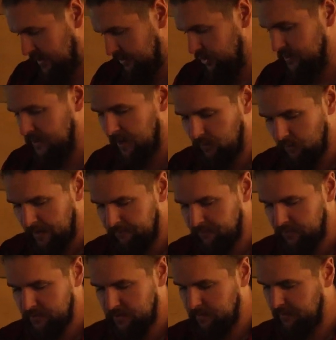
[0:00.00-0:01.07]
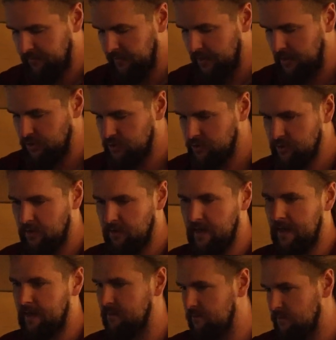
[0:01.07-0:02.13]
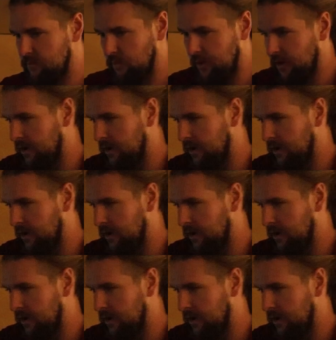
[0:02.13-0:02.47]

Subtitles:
Just can't wait for it to be finished so that we